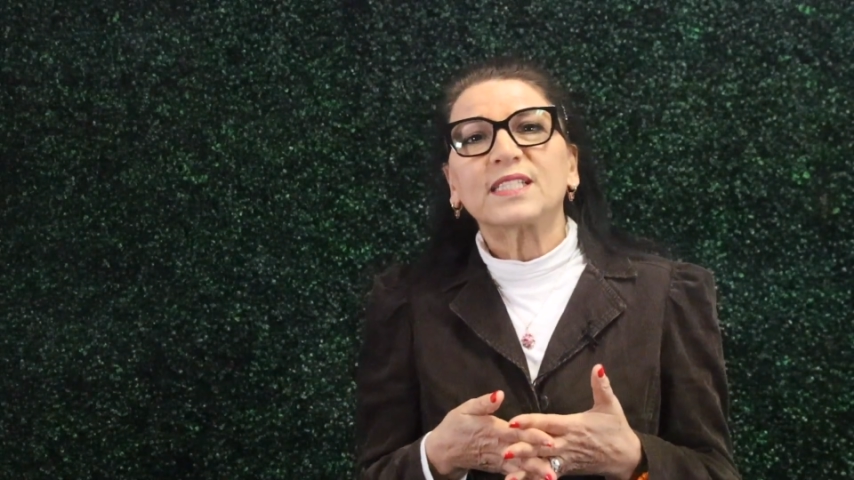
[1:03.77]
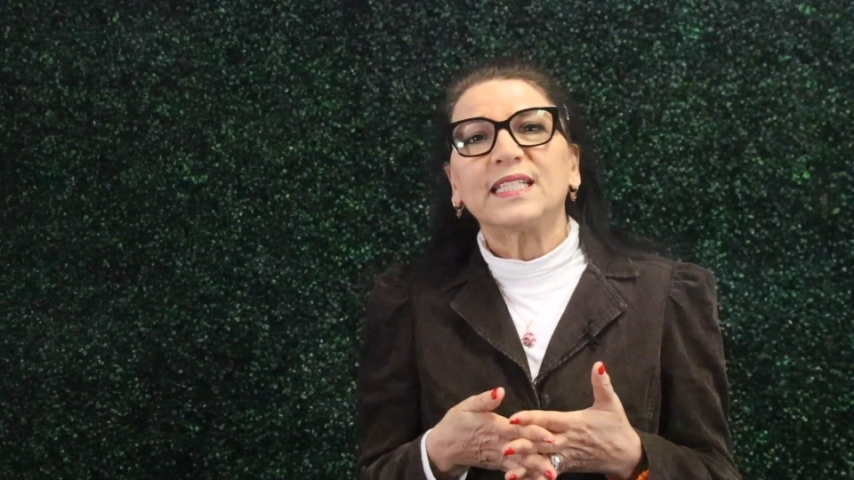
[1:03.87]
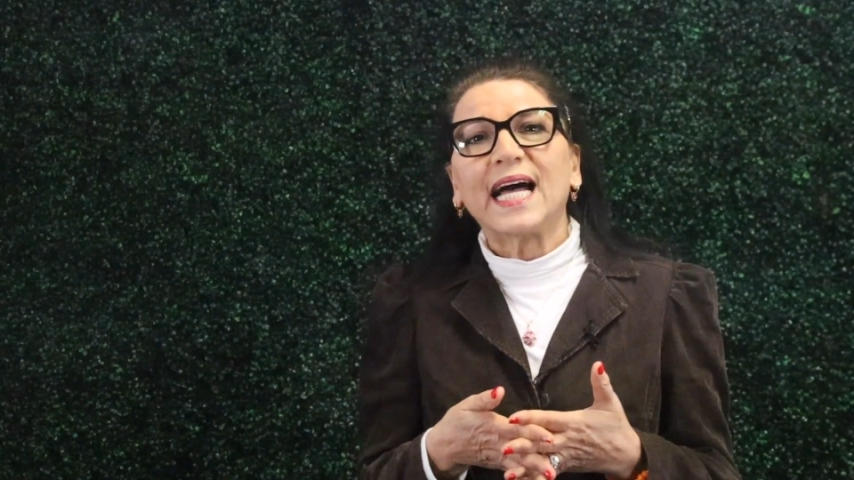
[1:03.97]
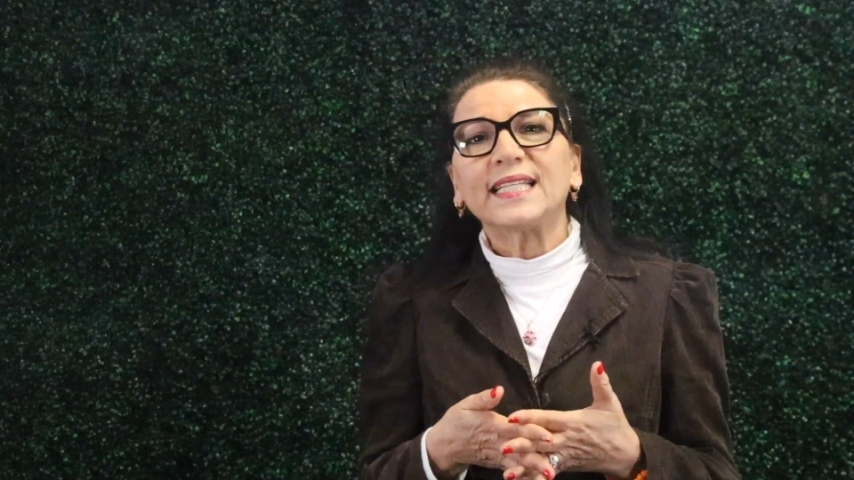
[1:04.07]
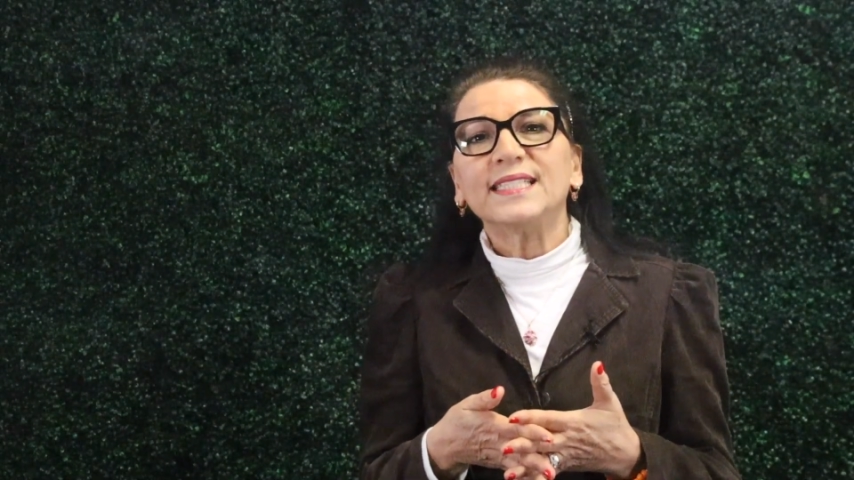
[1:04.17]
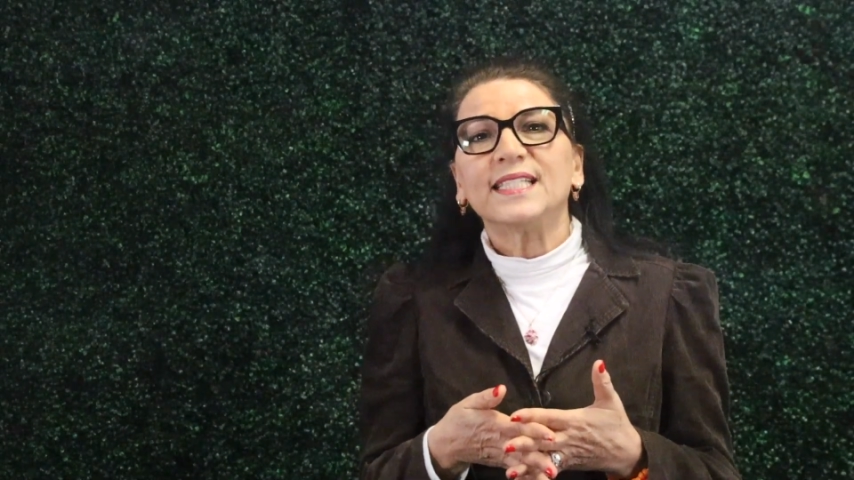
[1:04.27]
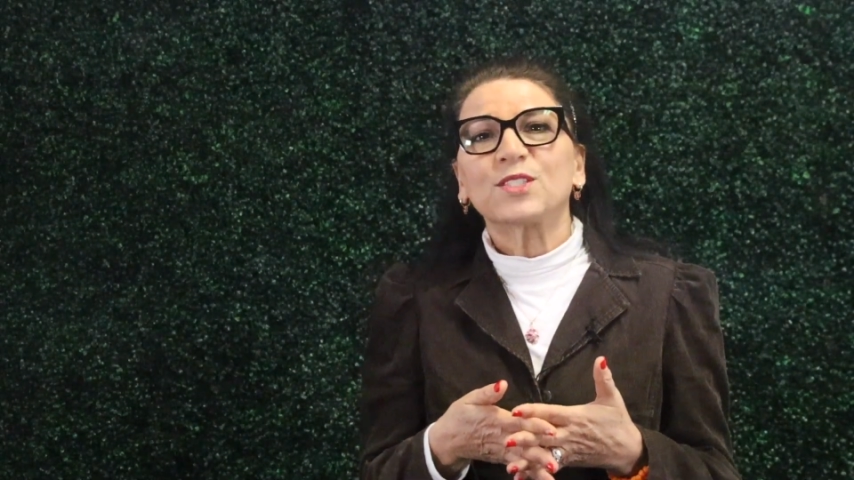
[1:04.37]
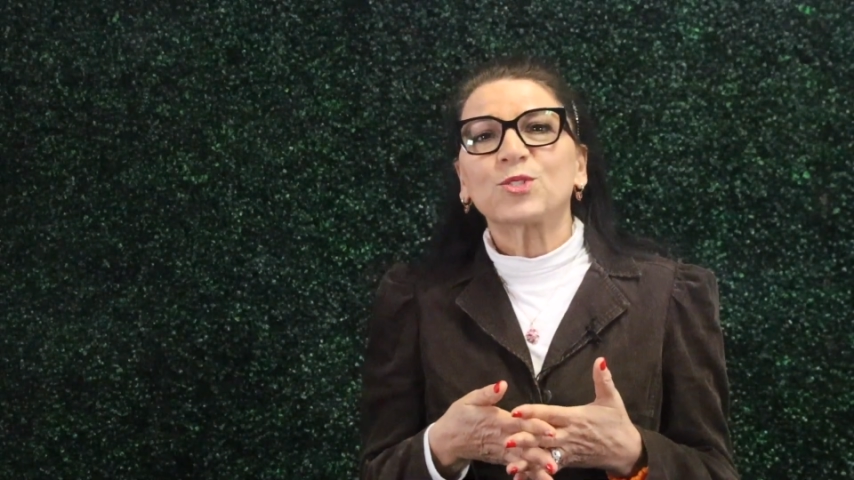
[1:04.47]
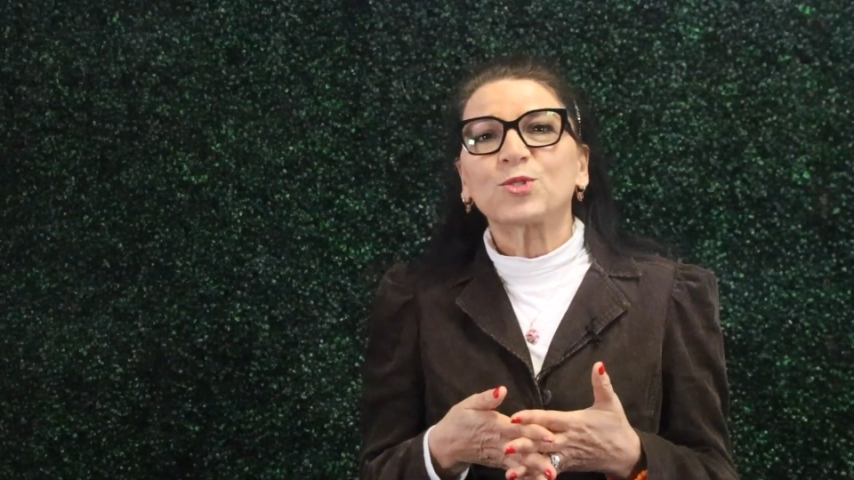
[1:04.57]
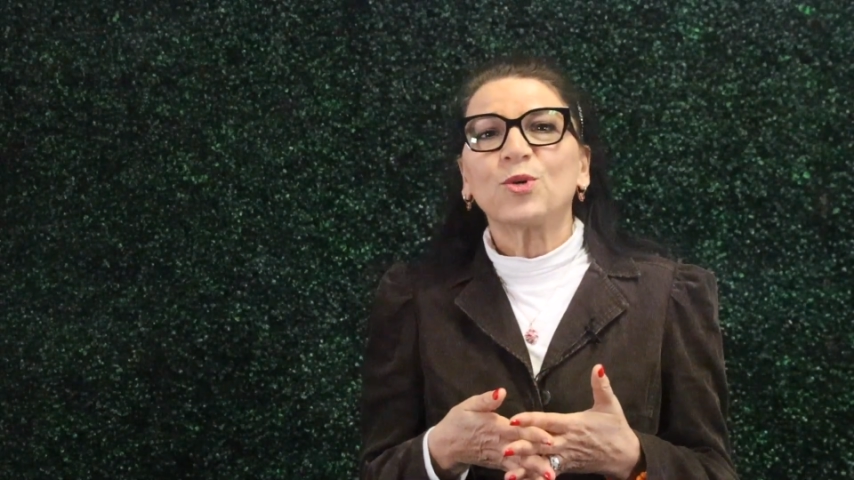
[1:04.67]

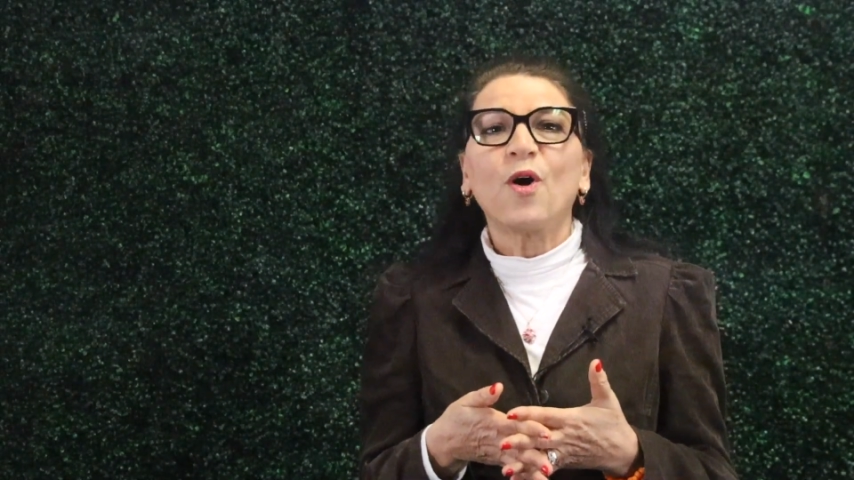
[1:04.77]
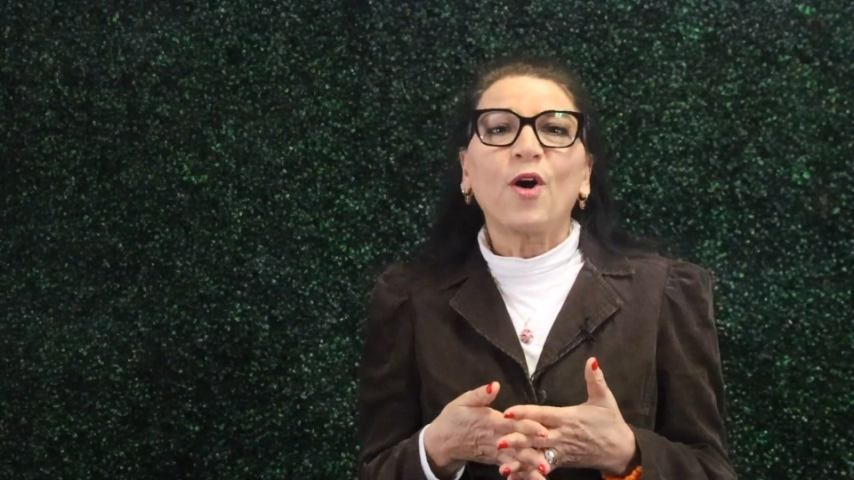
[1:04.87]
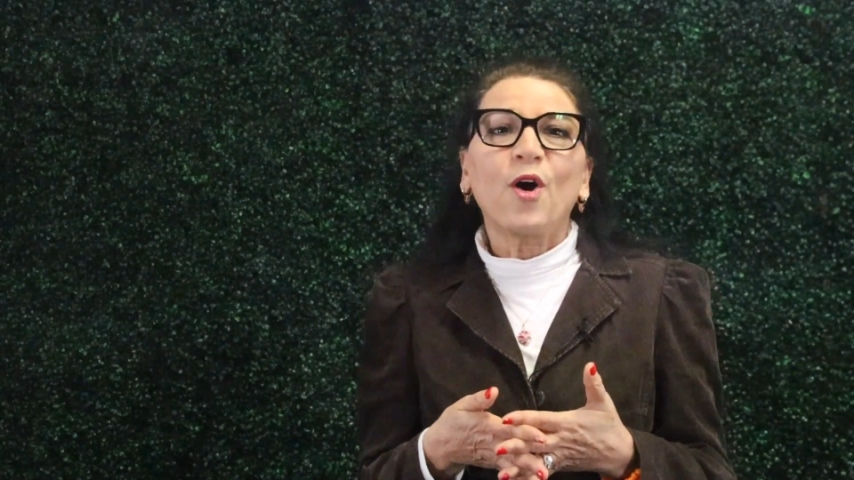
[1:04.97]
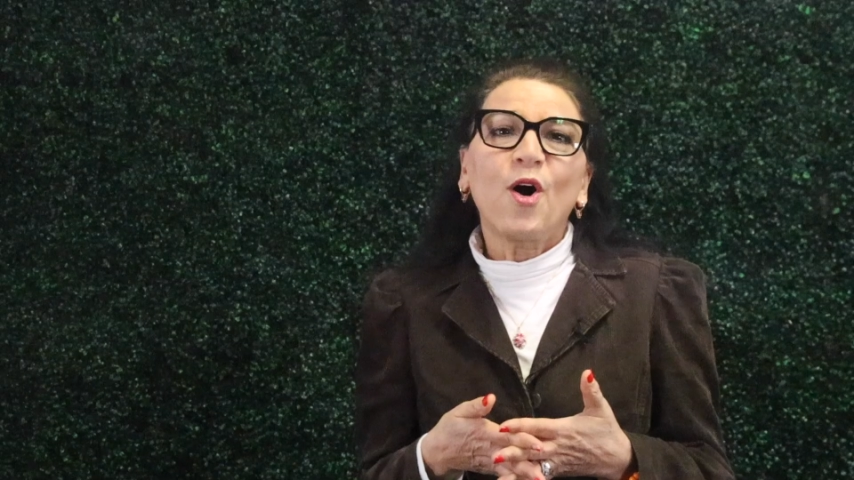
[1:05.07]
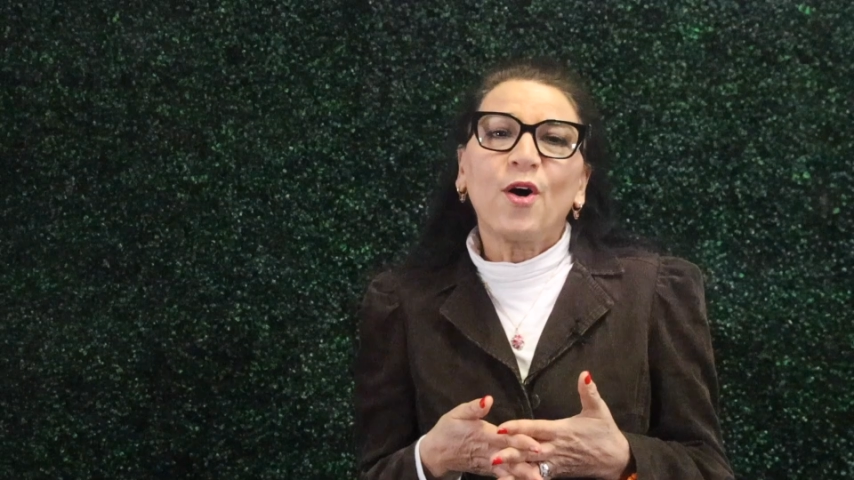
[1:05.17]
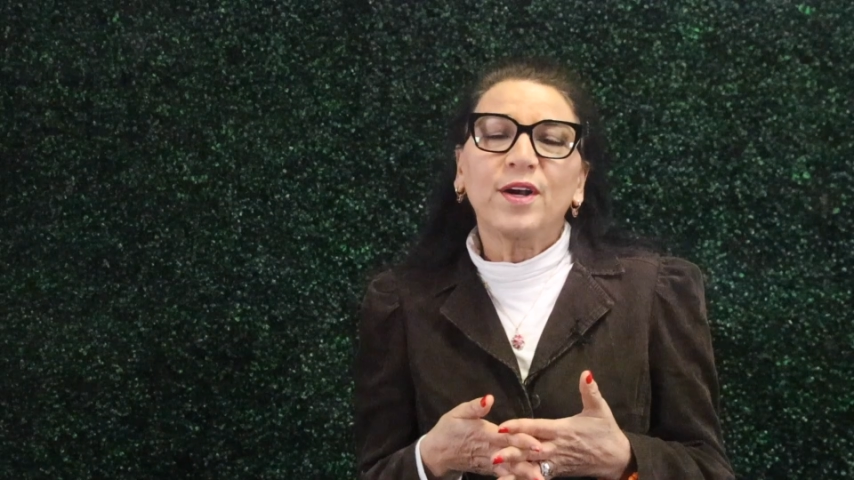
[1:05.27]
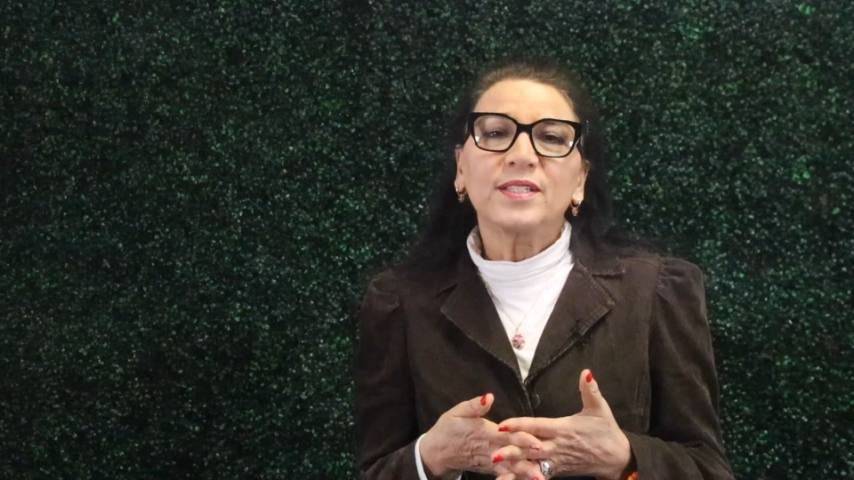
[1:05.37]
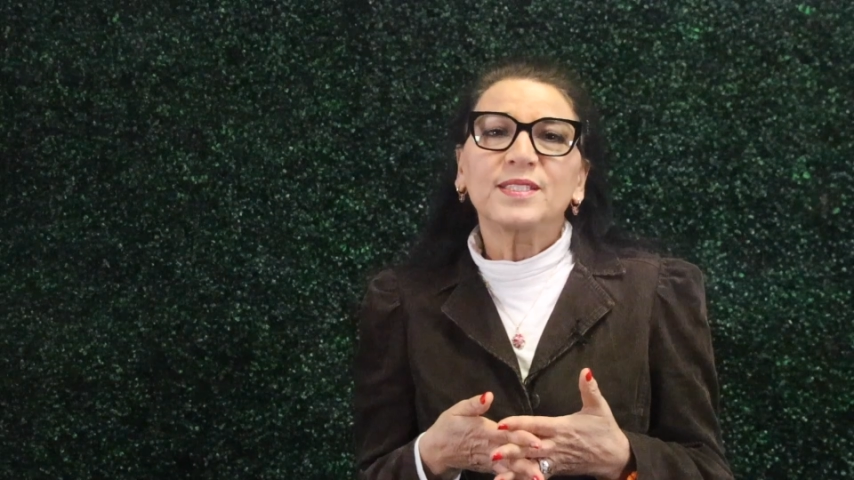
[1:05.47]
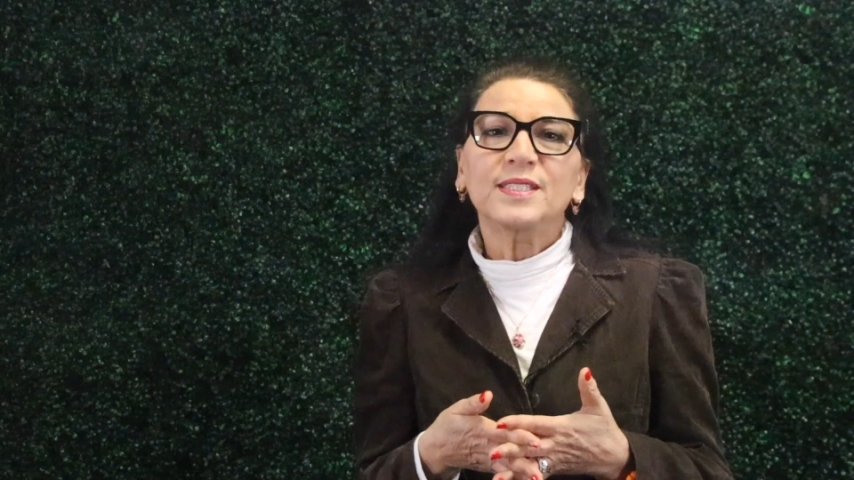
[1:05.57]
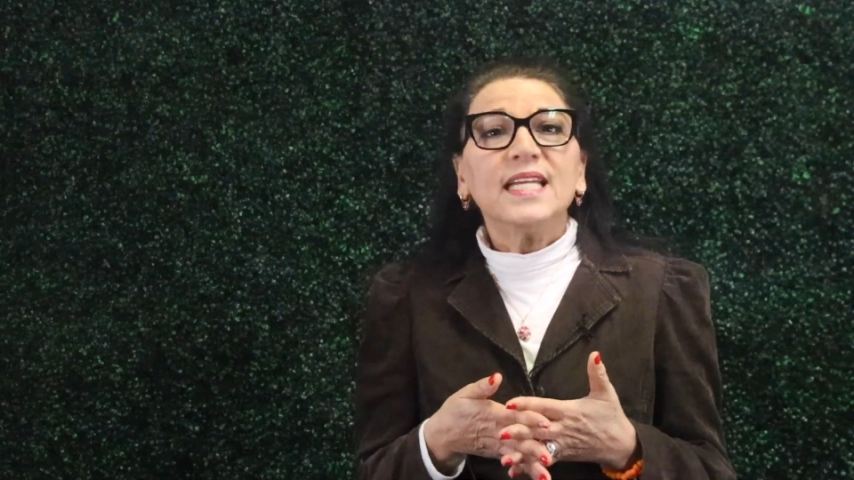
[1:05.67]
gladness to our
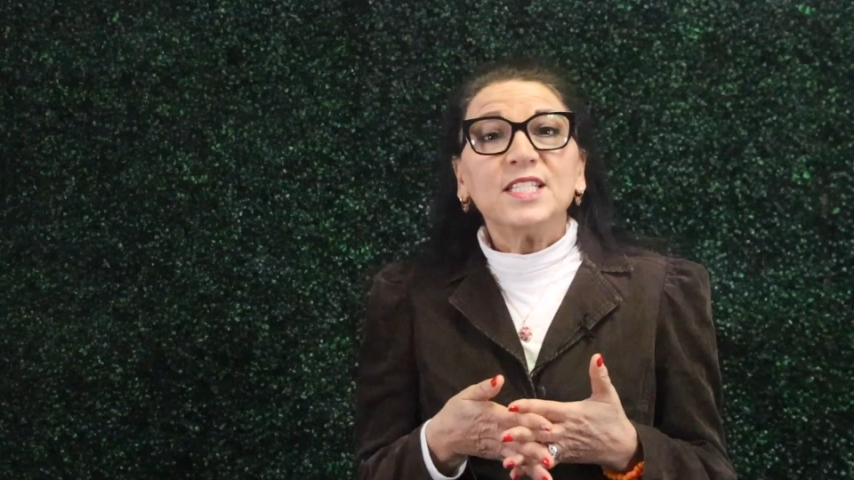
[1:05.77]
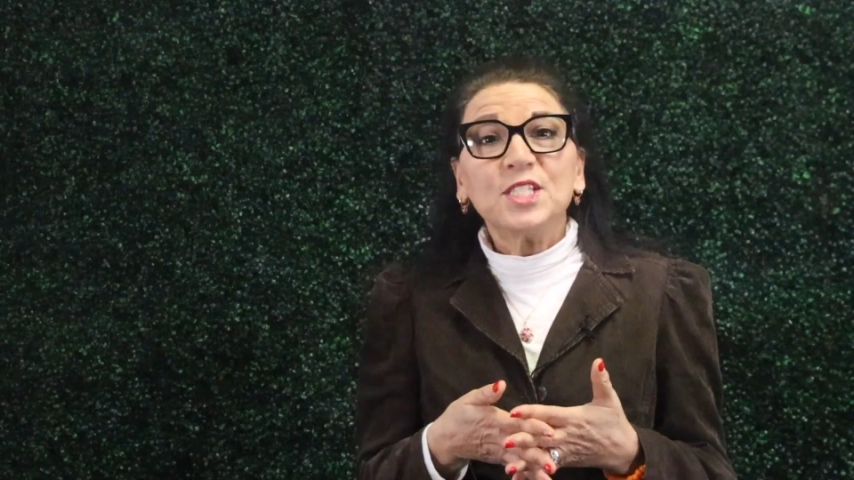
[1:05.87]
hearts.